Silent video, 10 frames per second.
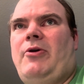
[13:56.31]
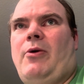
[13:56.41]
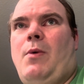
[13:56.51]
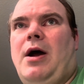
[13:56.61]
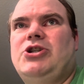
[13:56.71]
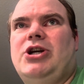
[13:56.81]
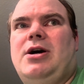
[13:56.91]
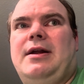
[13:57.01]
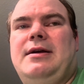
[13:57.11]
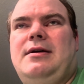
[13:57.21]
are watching
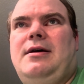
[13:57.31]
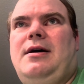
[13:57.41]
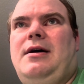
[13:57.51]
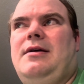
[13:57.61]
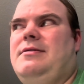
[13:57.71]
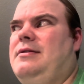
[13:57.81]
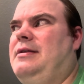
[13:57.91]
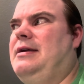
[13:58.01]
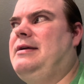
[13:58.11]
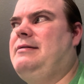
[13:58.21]
on
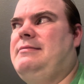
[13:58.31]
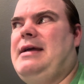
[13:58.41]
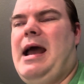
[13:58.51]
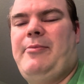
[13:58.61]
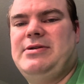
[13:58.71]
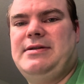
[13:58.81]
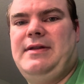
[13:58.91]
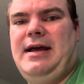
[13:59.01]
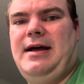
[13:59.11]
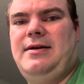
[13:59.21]
the cameras in
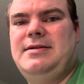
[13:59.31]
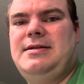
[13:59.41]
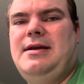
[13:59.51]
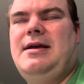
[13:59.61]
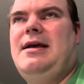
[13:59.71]
the house,